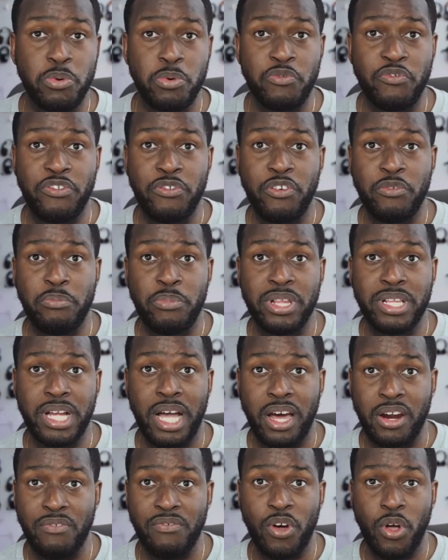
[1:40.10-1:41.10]
footprint
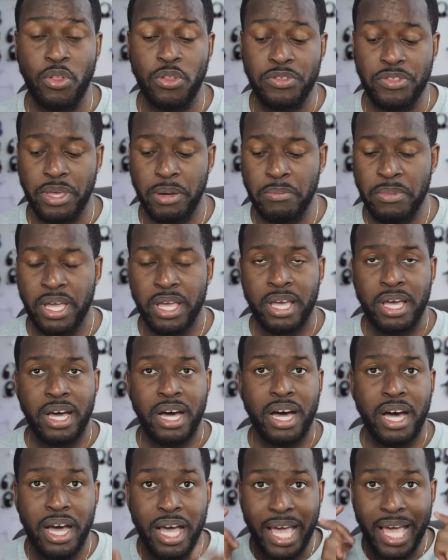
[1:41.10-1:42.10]
out of all of them,
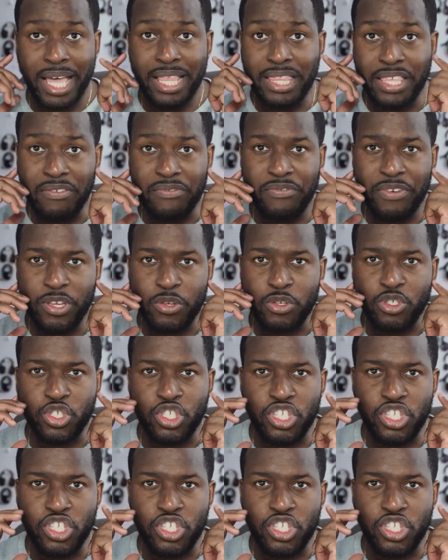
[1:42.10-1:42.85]
and they fit